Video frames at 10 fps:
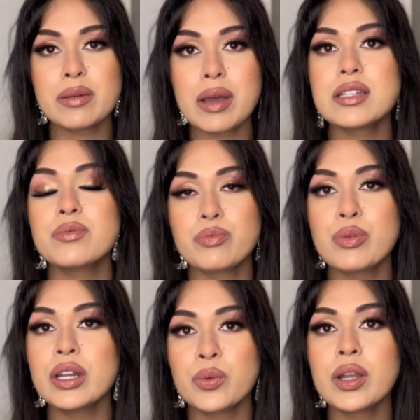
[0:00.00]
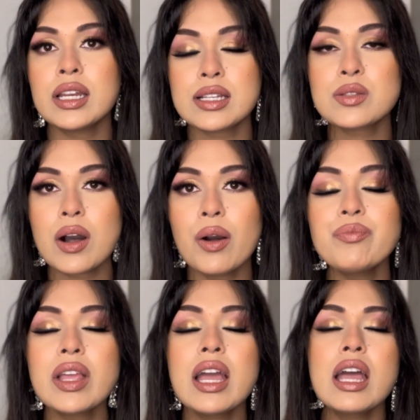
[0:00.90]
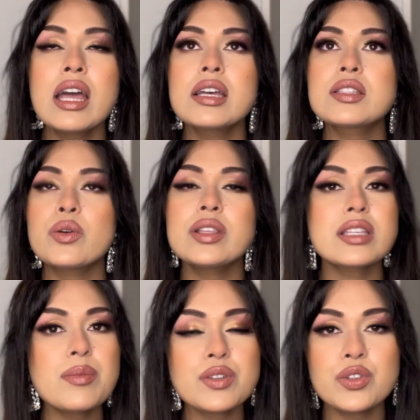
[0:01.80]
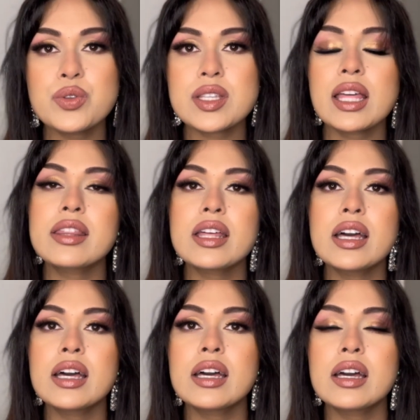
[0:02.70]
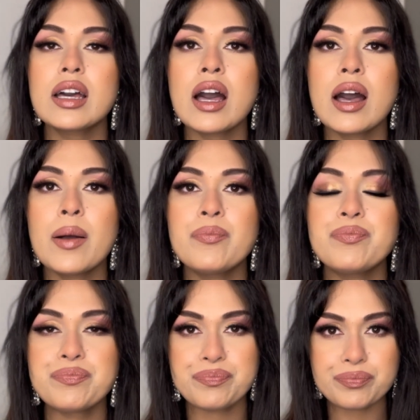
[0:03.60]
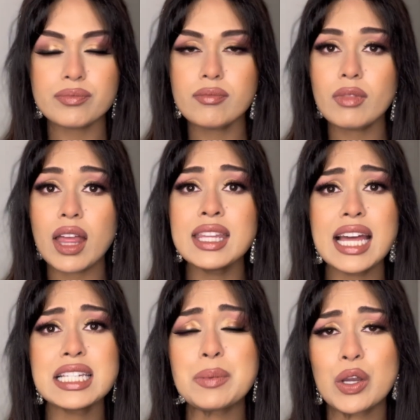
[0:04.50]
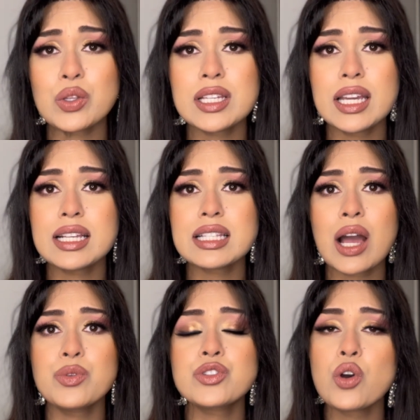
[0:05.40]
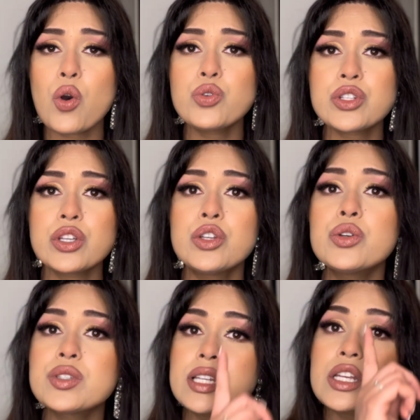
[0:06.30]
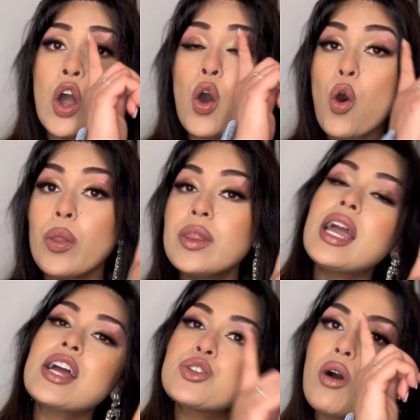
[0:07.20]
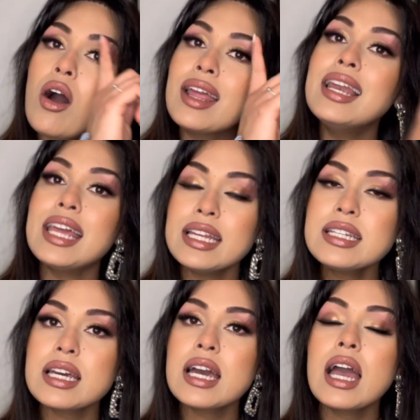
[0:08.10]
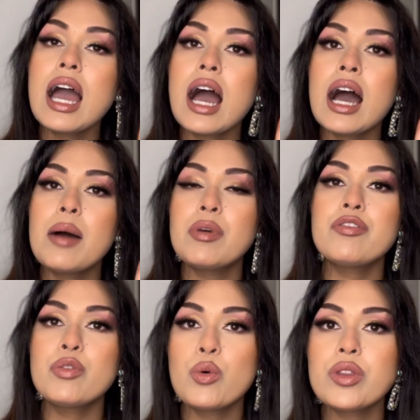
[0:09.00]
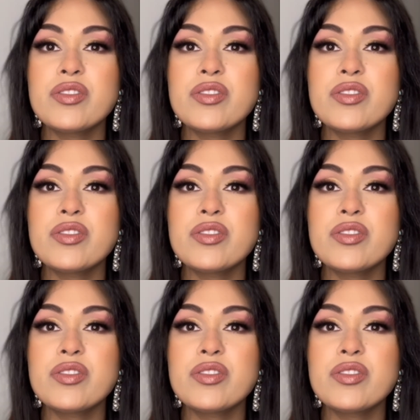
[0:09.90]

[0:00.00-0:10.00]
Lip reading: better pretty quickly as well. So in terms of using the antibiotics, I was told to use it on the actual eyelid for